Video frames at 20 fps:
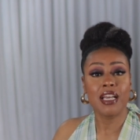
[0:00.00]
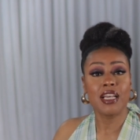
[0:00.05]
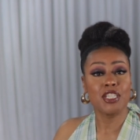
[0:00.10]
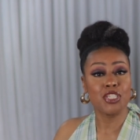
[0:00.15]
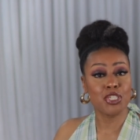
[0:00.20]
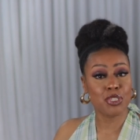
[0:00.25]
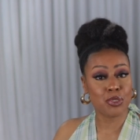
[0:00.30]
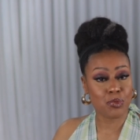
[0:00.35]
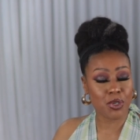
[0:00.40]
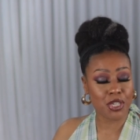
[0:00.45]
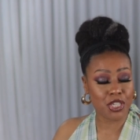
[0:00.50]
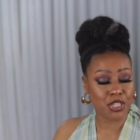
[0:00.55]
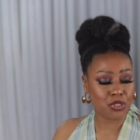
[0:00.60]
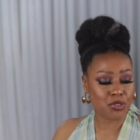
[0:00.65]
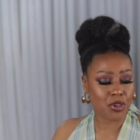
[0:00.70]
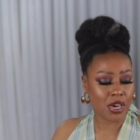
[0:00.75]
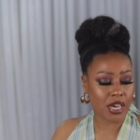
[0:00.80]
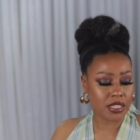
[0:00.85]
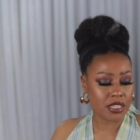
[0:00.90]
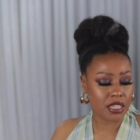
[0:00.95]
Just wanted
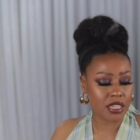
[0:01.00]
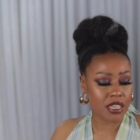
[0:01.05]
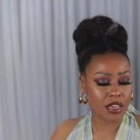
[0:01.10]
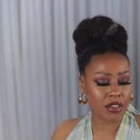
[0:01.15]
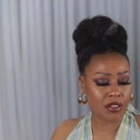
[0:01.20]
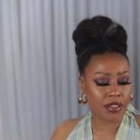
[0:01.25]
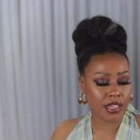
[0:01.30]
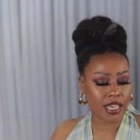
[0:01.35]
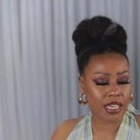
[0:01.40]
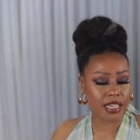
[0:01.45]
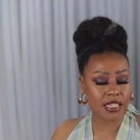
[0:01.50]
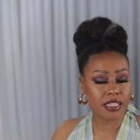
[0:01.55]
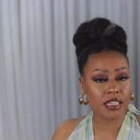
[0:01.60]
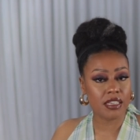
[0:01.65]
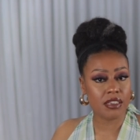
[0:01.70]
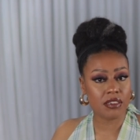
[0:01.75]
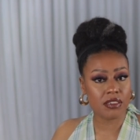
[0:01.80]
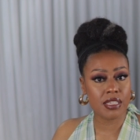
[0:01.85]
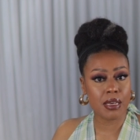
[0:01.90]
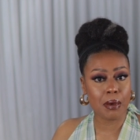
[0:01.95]
you all to know that because I
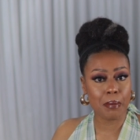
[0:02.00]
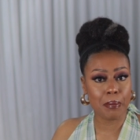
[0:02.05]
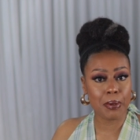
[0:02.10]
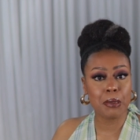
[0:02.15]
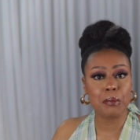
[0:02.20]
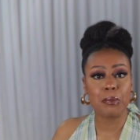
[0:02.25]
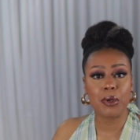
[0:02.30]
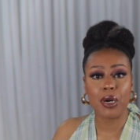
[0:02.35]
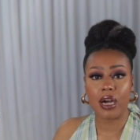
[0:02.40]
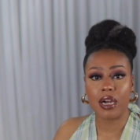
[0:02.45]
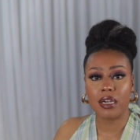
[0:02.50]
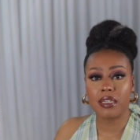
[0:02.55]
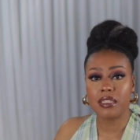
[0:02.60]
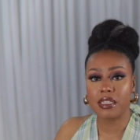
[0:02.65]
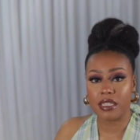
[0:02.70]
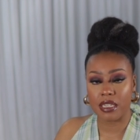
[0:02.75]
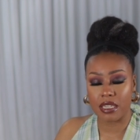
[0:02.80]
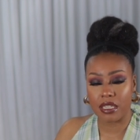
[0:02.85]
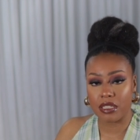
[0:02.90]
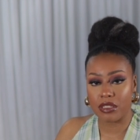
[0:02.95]
know some people are
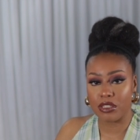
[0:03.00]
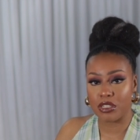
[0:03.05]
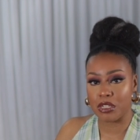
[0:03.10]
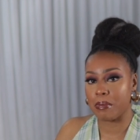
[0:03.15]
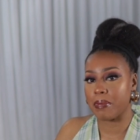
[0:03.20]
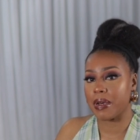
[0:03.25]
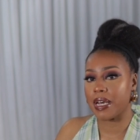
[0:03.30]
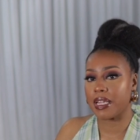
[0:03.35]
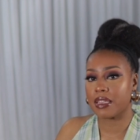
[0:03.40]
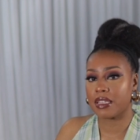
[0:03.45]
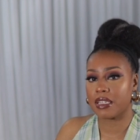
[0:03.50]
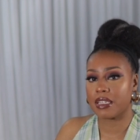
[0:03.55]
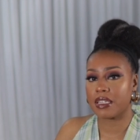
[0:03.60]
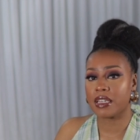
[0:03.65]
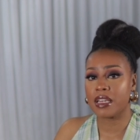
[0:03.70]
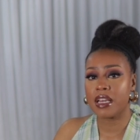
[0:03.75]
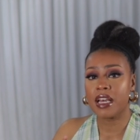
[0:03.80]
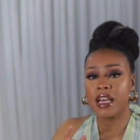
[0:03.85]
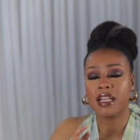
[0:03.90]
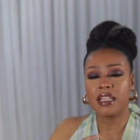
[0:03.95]
sticklers about that.
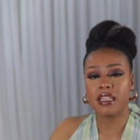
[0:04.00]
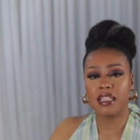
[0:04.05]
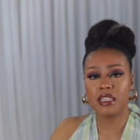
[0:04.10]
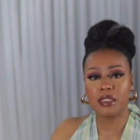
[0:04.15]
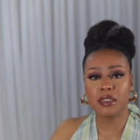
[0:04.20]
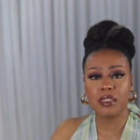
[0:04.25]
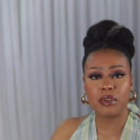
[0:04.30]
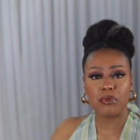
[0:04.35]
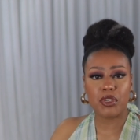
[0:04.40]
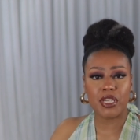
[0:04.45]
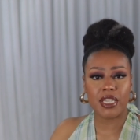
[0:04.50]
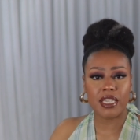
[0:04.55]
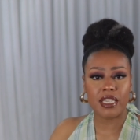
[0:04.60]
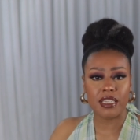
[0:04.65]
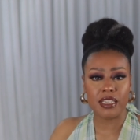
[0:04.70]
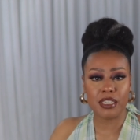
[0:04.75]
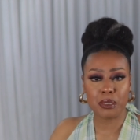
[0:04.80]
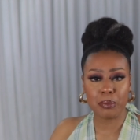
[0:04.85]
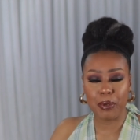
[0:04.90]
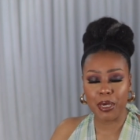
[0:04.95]
This one
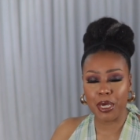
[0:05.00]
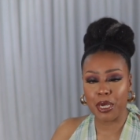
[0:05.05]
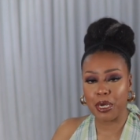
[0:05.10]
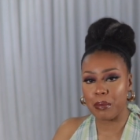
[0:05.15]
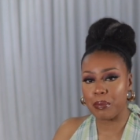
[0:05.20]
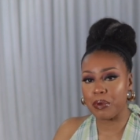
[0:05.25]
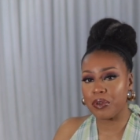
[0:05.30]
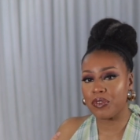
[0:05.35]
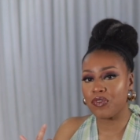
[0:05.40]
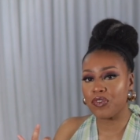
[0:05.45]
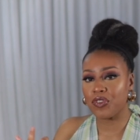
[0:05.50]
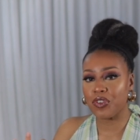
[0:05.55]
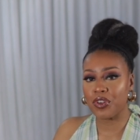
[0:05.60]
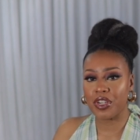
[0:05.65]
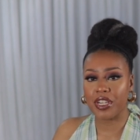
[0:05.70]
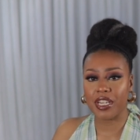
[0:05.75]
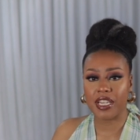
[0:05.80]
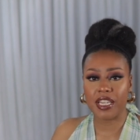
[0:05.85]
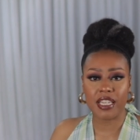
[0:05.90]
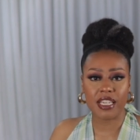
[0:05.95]
is paraben
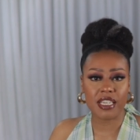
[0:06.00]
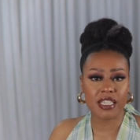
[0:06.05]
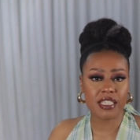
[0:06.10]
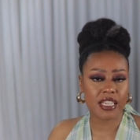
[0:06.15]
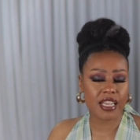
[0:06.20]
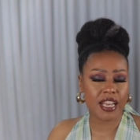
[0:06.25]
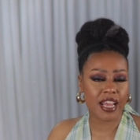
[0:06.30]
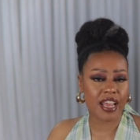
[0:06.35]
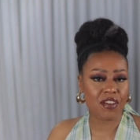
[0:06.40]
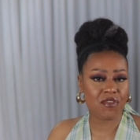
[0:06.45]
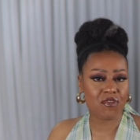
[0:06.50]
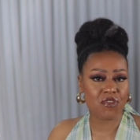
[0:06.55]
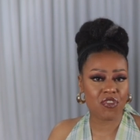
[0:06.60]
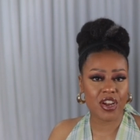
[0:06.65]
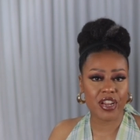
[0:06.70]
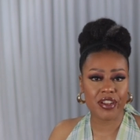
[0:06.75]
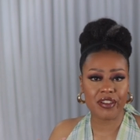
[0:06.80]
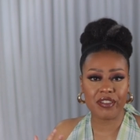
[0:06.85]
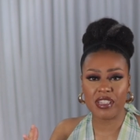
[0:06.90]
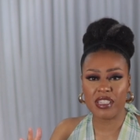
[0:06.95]
free, doesn't have
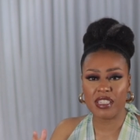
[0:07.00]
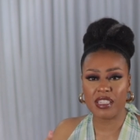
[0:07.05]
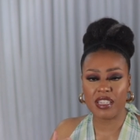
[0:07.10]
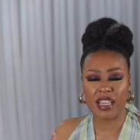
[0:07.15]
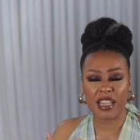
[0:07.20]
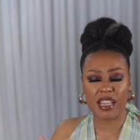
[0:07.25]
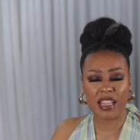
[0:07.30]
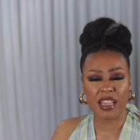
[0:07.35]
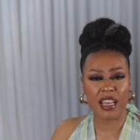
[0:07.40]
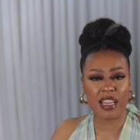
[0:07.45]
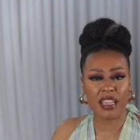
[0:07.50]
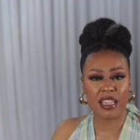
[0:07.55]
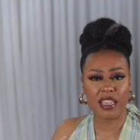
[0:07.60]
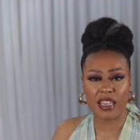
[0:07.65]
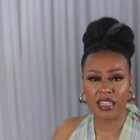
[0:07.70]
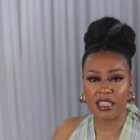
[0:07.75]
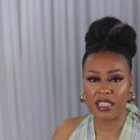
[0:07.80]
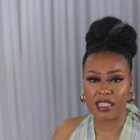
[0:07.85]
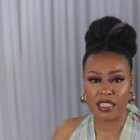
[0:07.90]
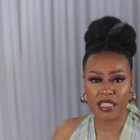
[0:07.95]
fragrance, none of that
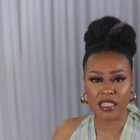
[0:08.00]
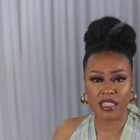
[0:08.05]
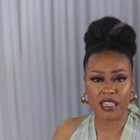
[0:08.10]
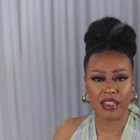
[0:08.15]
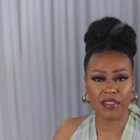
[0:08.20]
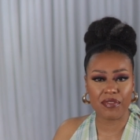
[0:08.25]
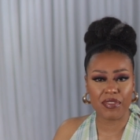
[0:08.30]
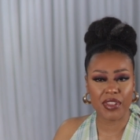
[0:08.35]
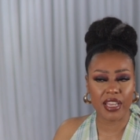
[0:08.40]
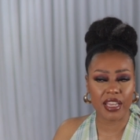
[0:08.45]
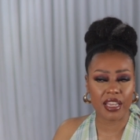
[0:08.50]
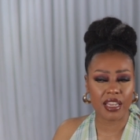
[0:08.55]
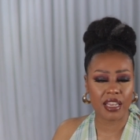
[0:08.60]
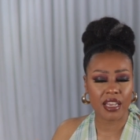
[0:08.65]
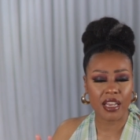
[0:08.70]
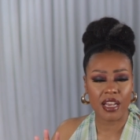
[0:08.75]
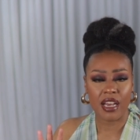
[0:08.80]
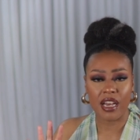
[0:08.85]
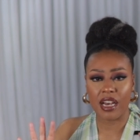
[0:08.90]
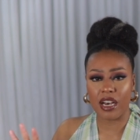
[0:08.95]
yucky stuff that
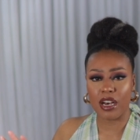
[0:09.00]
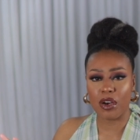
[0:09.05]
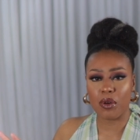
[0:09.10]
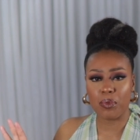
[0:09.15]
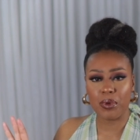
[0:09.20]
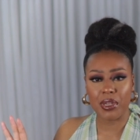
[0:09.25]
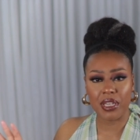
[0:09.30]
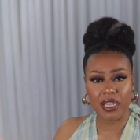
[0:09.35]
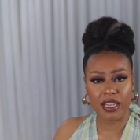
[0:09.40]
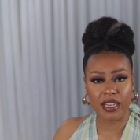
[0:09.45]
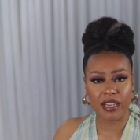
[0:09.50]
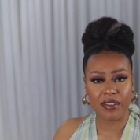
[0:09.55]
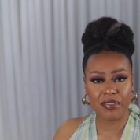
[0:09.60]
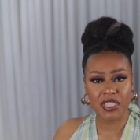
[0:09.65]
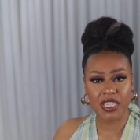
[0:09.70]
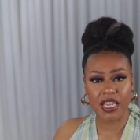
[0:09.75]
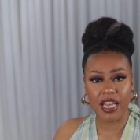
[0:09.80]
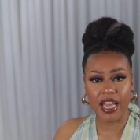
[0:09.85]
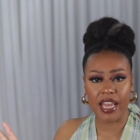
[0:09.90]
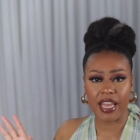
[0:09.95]
uh, we love
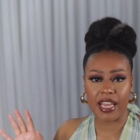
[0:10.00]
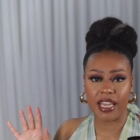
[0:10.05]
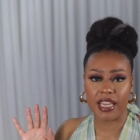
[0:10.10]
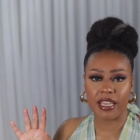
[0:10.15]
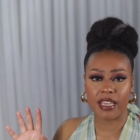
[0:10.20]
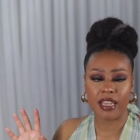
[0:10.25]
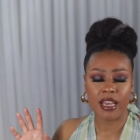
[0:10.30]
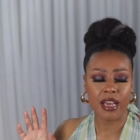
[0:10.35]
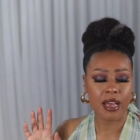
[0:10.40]
to hate.